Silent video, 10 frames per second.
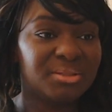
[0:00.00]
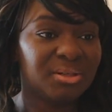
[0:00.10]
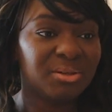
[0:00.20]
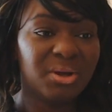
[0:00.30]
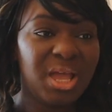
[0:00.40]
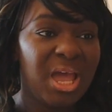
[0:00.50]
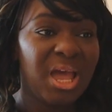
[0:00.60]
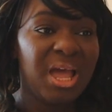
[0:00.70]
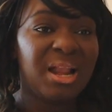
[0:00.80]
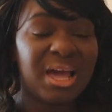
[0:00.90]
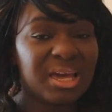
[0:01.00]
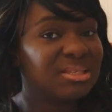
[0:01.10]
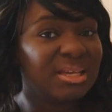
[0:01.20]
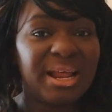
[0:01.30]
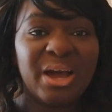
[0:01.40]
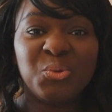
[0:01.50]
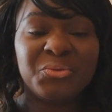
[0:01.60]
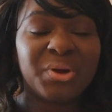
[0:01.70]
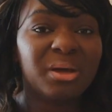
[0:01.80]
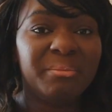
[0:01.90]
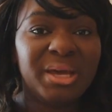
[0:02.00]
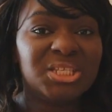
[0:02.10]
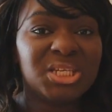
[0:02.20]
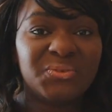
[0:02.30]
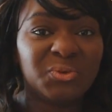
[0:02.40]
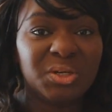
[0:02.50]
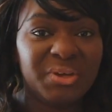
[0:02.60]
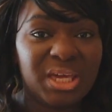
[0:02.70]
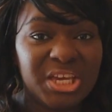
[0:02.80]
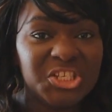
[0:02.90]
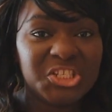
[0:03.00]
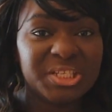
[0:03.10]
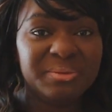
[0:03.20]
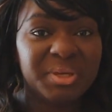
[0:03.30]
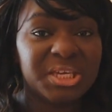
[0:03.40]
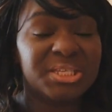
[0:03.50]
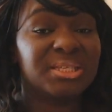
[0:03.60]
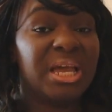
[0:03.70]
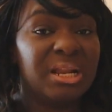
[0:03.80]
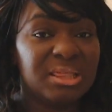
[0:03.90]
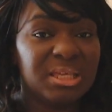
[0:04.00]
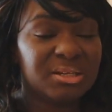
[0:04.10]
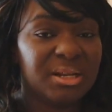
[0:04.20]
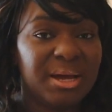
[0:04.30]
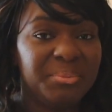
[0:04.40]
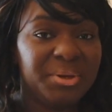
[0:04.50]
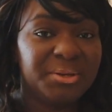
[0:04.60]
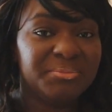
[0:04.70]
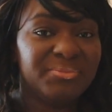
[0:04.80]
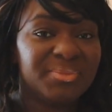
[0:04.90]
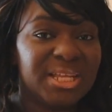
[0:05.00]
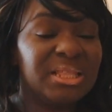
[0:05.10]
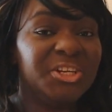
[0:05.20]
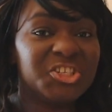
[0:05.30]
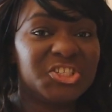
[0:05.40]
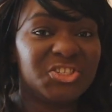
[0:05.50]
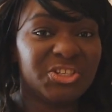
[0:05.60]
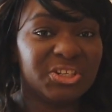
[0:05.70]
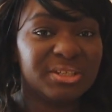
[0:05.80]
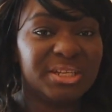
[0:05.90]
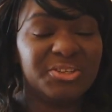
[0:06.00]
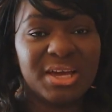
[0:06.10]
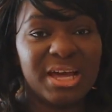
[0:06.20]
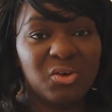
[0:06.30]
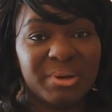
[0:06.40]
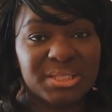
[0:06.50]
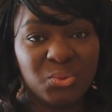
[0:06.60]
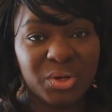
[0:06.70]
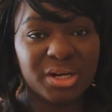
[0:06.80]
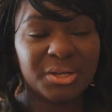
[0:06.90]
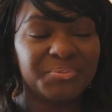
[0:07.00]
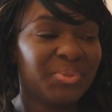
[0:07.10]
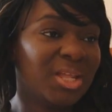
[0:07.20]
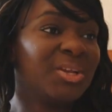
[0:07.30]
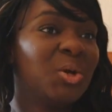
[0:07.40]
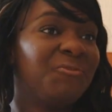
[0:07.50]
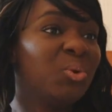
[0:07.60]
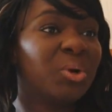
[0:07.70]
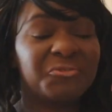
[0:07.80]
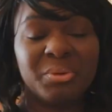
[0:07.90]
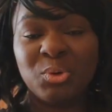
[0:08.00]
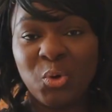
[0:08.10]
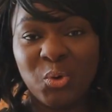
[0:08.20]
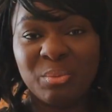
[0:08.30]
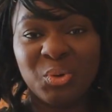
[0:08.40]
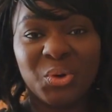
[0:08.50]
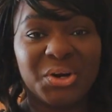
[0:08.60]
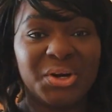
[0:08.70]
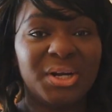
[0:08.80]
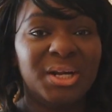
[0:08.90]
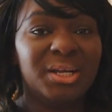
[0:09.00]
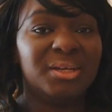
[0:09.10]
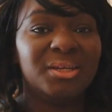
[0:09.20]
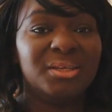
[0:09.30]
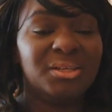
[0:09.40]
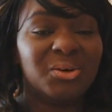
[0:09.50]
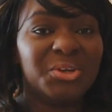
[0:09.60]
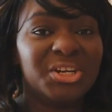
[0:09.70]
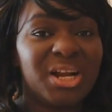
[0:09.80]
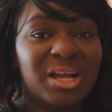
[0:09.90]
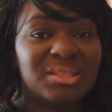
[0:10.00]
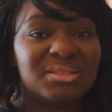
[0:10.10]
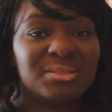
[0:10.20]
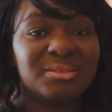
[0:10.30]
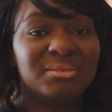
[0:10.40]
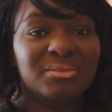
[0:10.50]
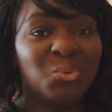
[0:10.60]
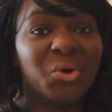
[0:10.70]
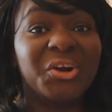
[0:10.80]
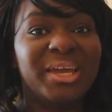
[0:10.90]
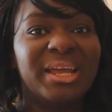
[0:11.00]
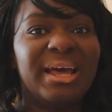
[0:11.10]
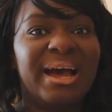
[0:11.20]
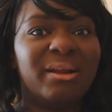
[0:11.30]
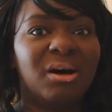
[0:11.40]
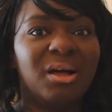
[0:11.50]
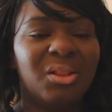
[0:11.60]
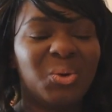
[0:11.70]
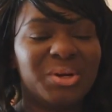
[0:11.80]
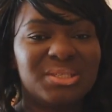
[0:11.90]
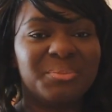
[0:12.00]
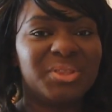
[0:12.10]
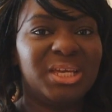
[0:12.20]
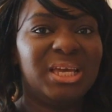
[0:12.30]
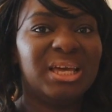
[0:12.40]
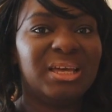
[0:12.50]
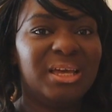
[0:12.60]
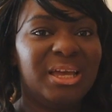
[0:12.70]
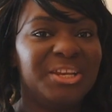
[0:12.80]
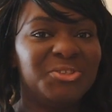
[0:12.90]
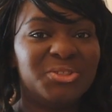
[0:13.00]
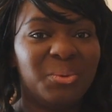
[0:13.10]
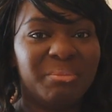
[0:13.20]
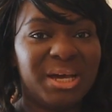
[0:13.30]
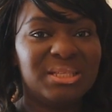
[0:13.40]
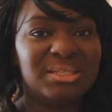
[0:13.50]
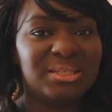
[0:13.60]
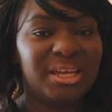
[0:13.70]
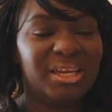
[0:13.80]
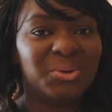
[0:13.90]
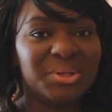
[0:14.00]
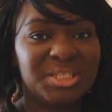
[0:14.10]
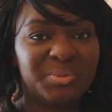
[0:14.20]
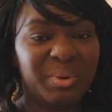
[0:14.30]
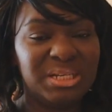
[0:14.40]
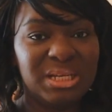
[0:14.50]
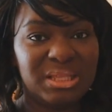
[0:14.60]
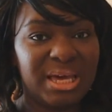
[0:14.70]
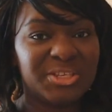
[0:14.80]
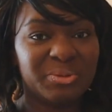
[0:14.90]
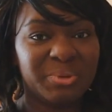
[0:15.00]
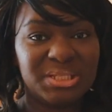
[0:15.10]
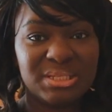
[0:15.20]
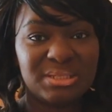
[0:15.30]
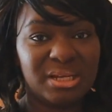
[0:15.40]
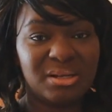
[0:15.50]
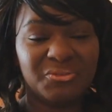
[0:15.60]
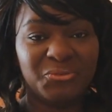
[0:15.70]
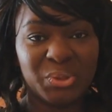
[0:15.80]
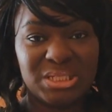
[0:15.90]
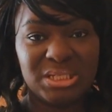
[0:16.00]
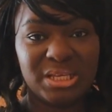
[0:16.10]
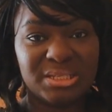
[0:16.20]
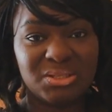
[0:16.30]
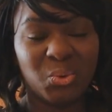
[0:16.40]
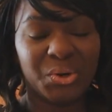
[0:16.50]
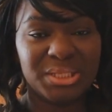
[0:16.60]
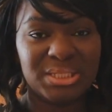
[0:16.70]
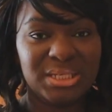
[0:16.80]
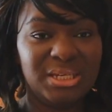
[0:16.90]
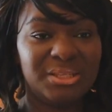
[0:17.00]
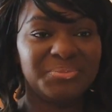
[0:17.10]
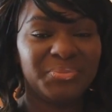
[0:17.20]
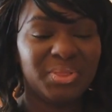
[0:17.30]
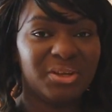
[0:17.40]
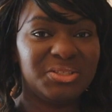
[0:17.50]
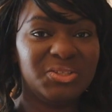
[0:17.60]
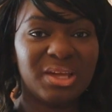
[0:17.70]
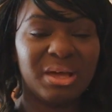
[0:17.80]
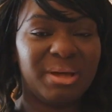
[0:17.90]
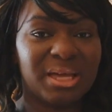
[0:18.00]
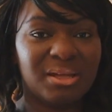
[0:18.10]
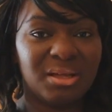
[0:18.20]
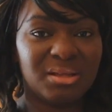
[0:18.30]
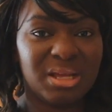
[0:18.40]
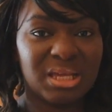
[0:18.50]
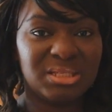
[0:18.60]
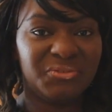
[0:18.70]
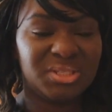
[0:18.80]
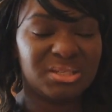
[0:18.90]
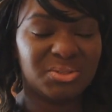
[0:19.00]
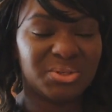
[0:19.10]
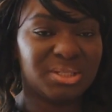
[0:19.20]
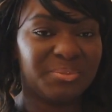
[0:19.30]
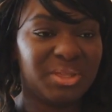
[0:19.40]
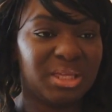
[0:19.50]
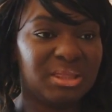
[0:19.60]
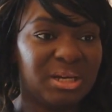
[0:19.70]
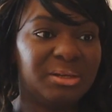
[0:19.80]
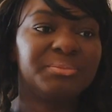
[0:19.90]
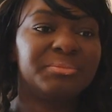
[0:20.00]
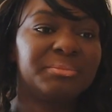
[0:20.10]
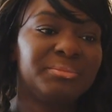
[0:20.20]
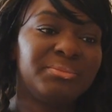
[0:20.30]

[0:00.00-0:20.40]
So like I said, I wouldn't recommend just for a vacation because anything could happen and then you're stuck and you can't go back to work. Now, if you work from home or, you know, you're not working at all or something and you don't mind staying or spending the extra money to stay another 14 days to quarantine until you get back another negative test or something, then.